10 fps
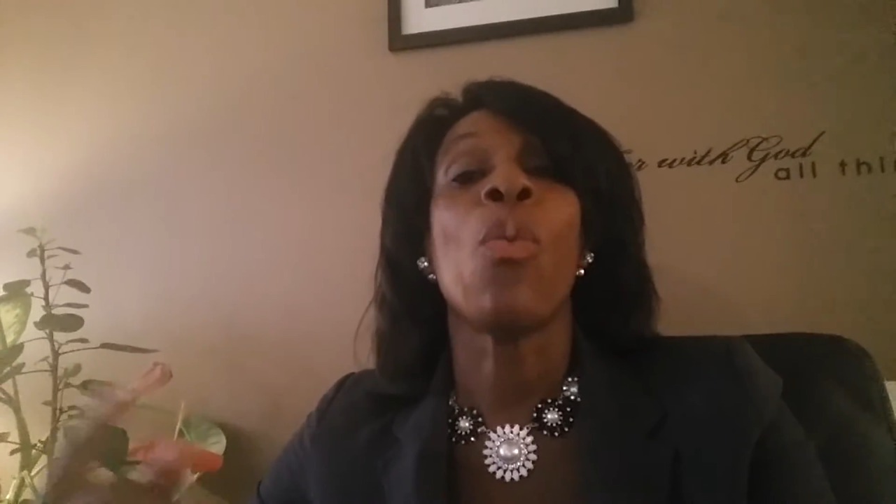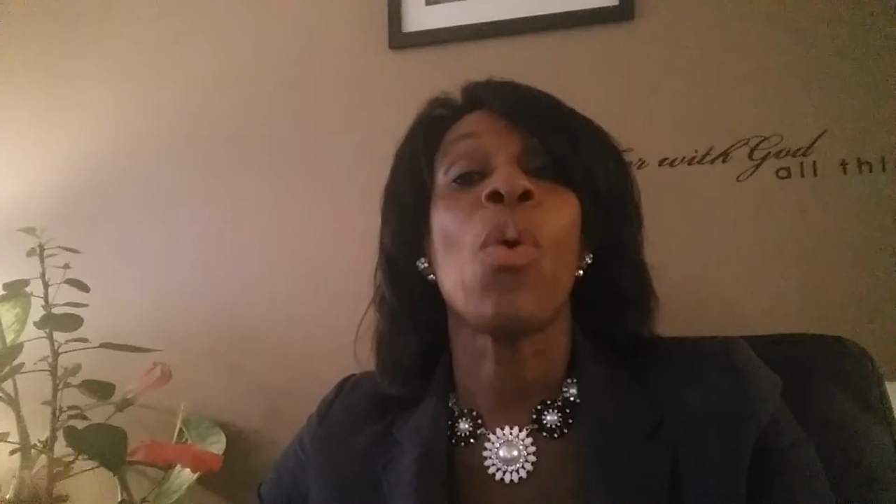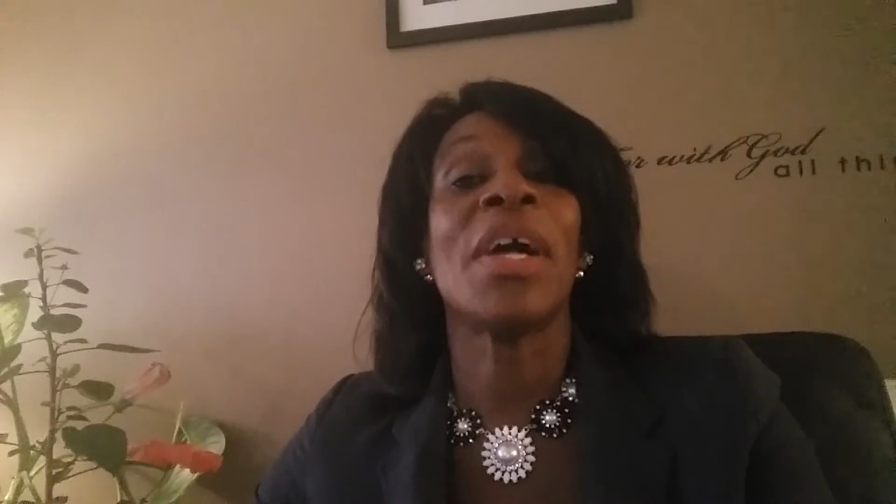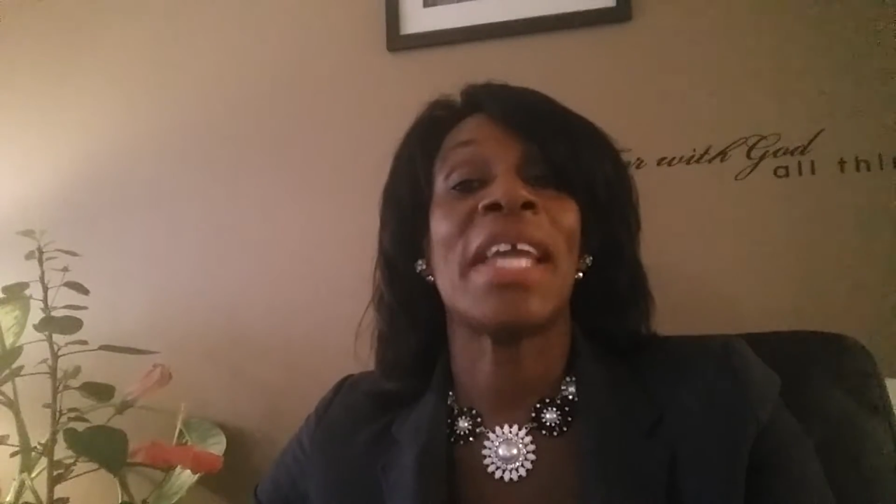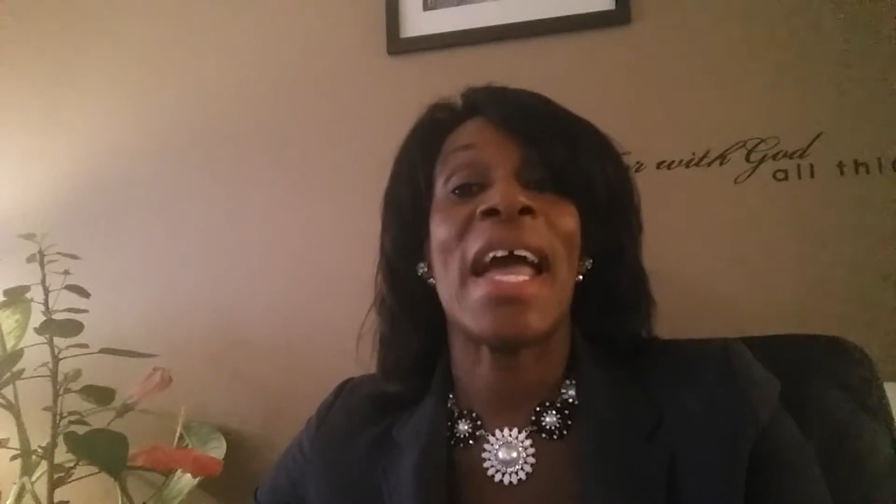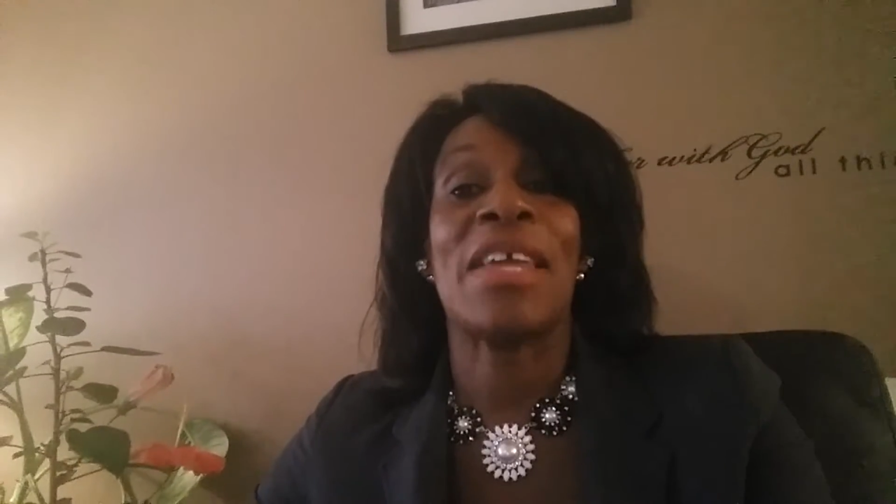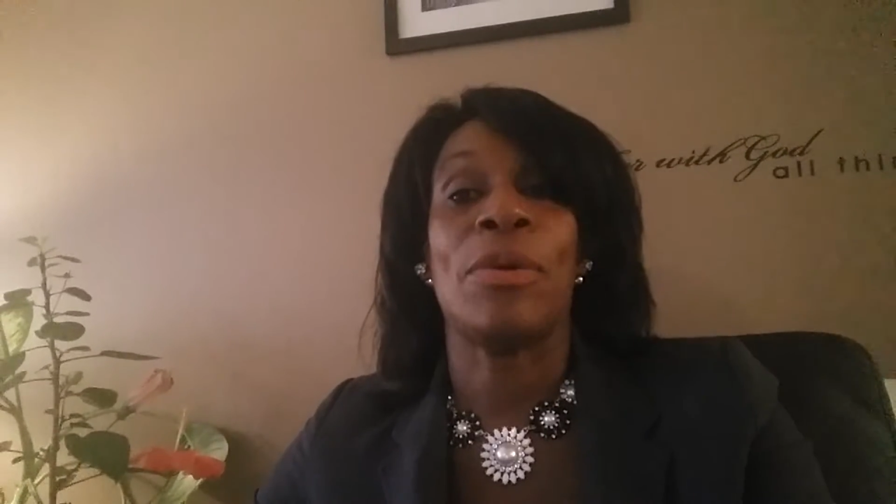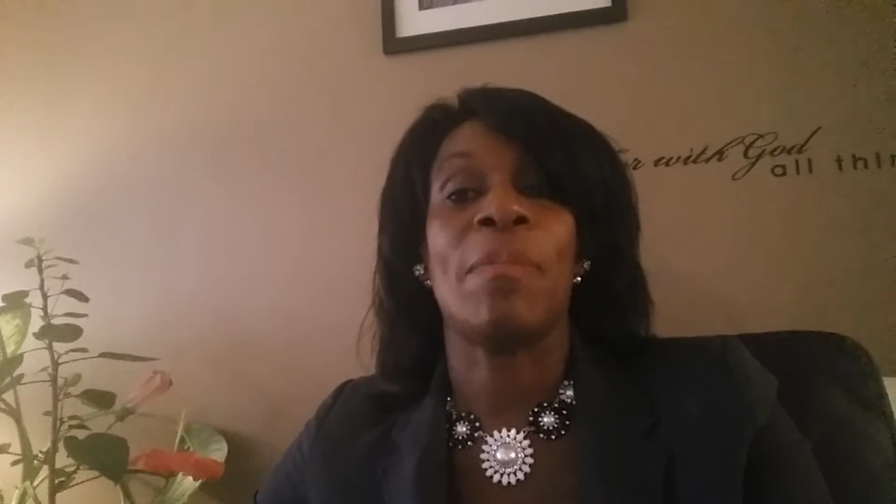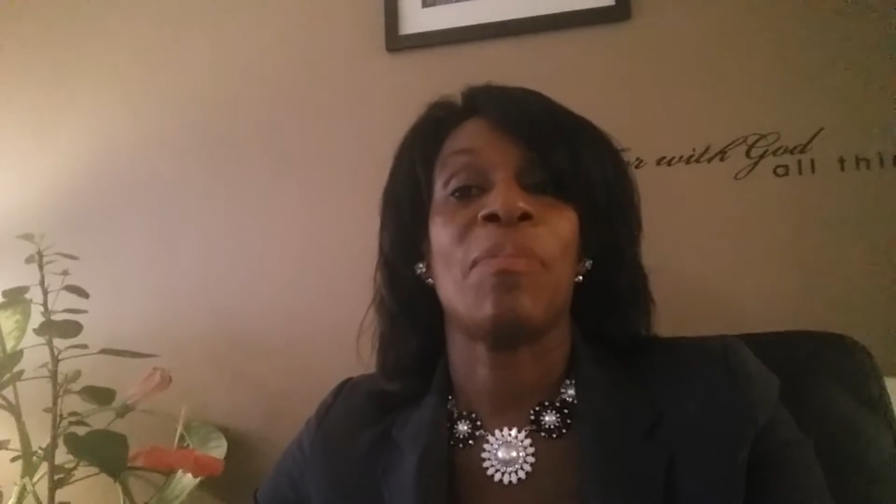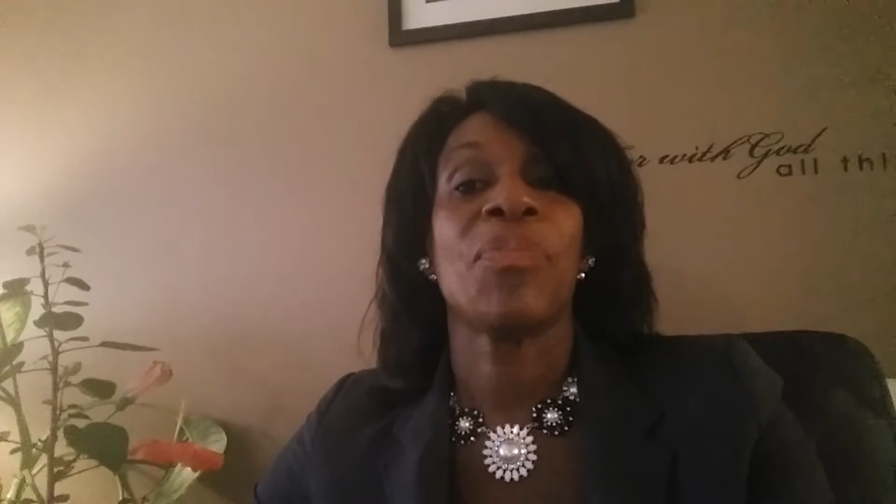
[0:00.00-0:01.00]
one
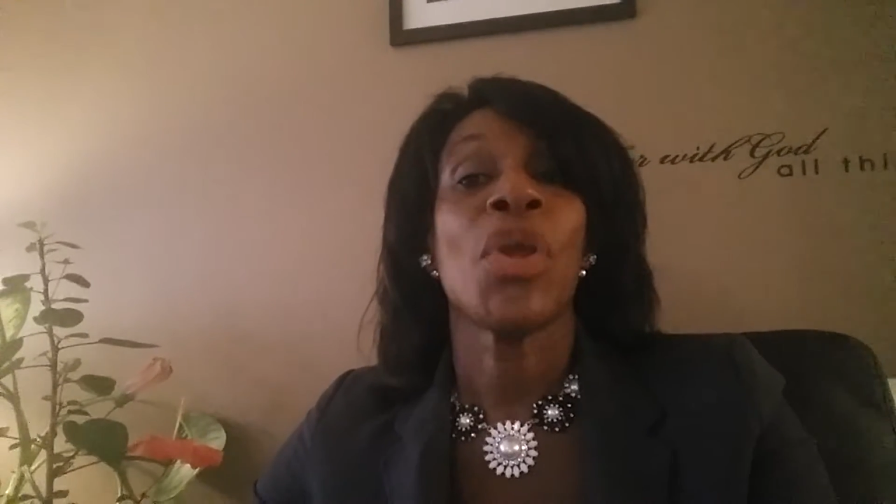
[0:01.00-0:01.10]
atom.